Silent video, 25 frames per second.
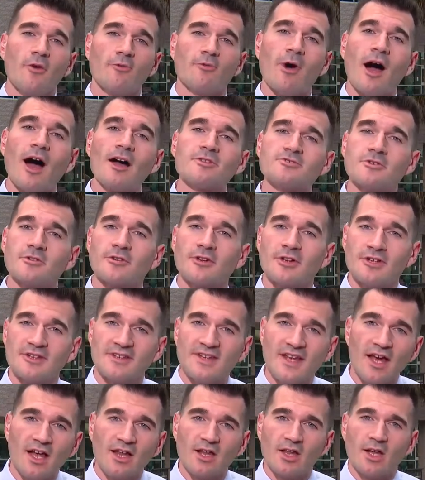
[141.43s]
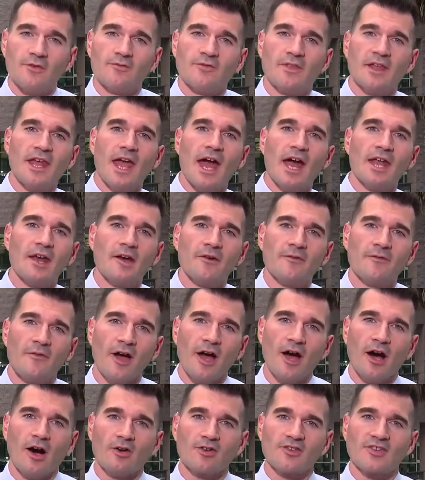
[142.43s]
Roger Goodell of the
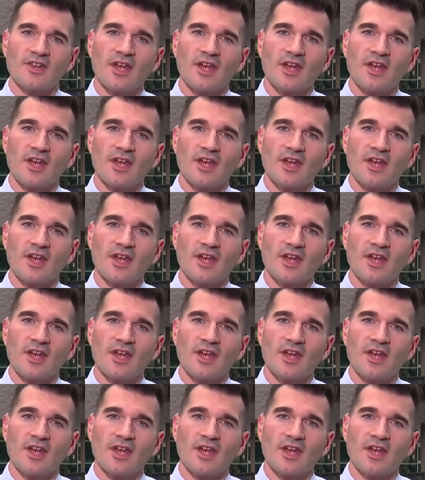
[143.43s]
NFL,